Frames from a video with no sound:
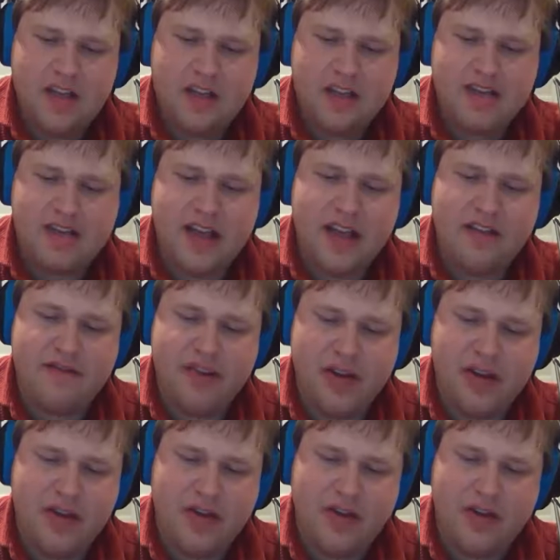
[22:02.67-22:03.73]
This I have
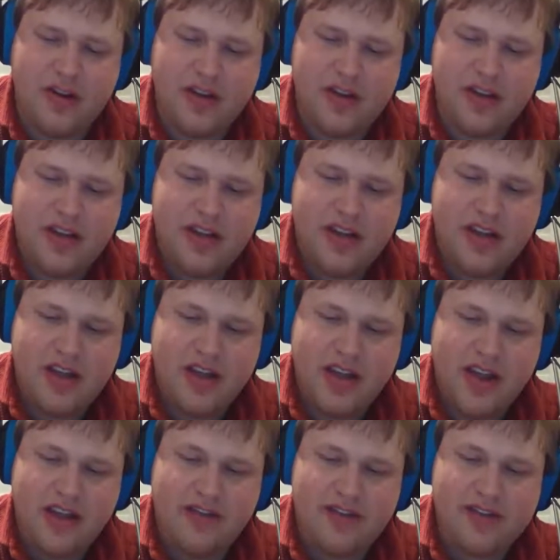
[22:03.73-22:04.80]
known
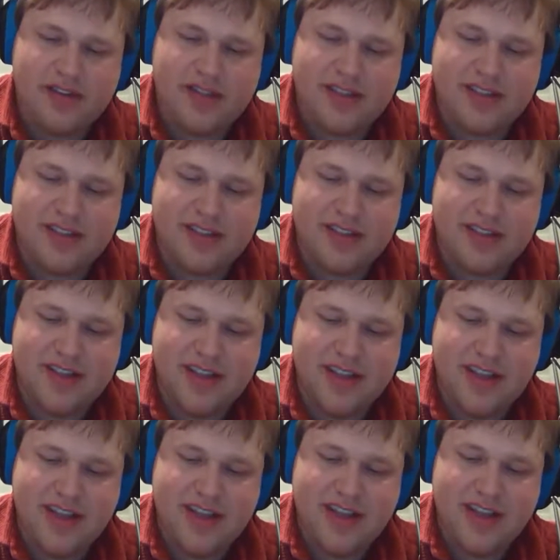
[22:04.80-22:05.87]
ever since
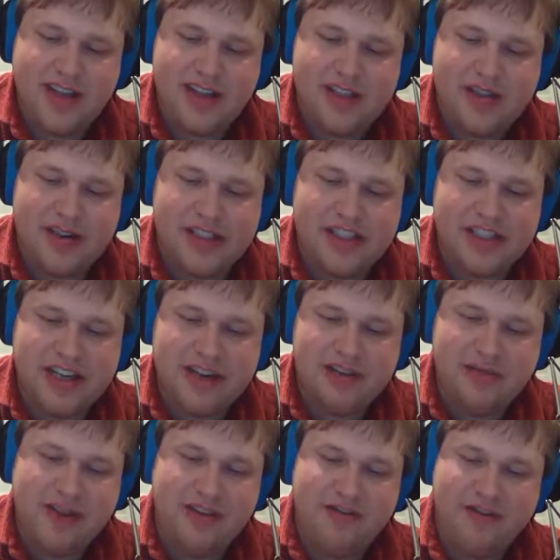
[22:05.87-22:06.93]
I stretched
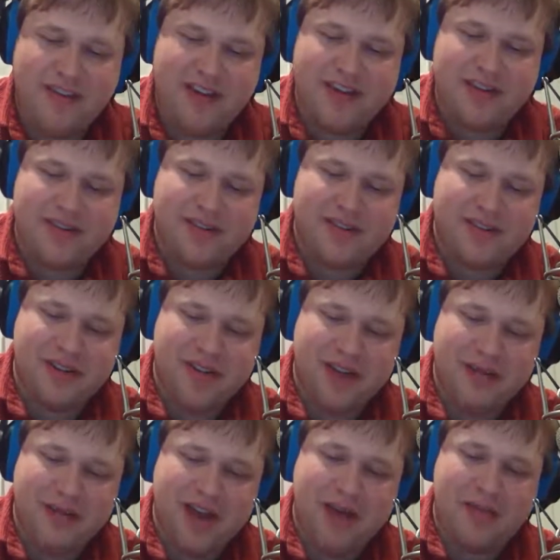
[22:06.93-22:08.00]
out my fingers to the
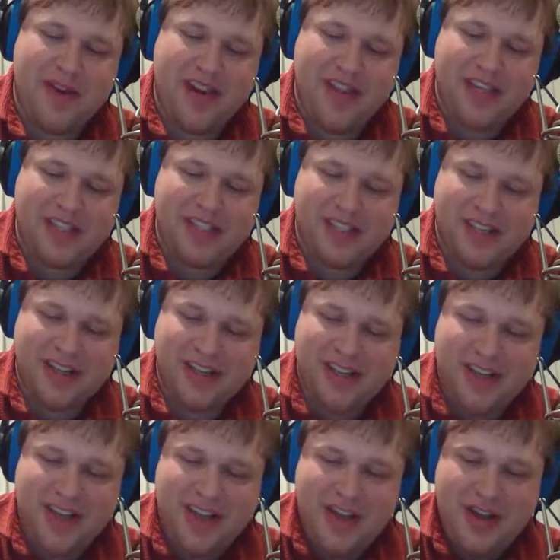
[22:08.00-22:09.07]
abomination
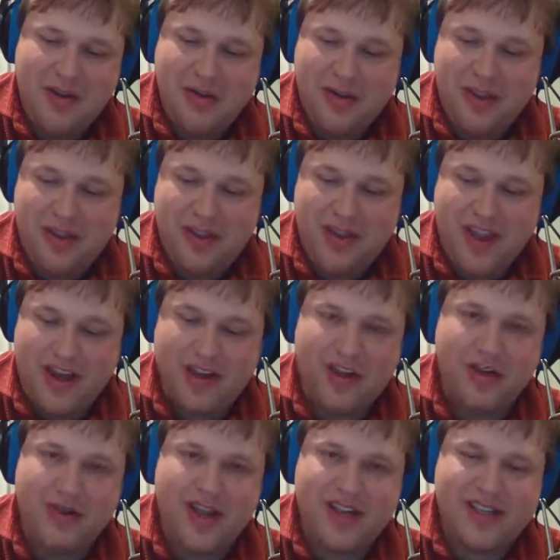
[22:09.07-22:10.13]
within that
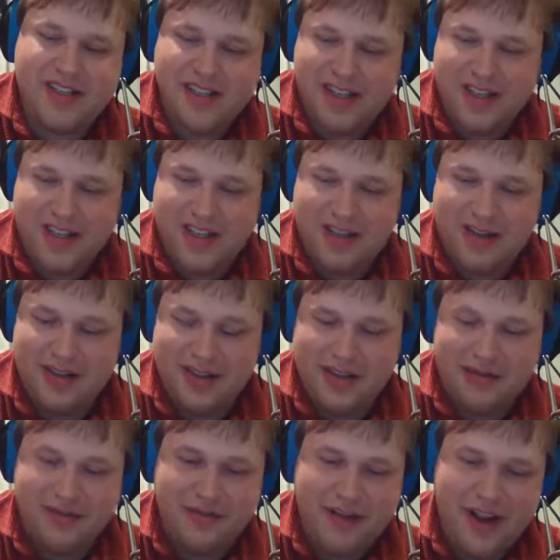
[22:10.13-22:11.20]
great
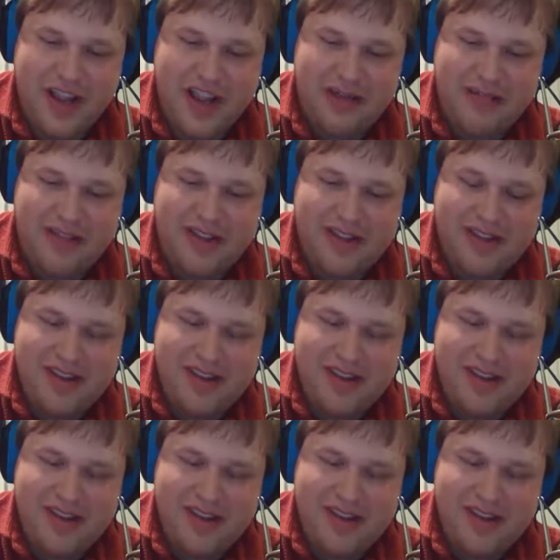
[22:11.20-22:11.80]
gilded frame,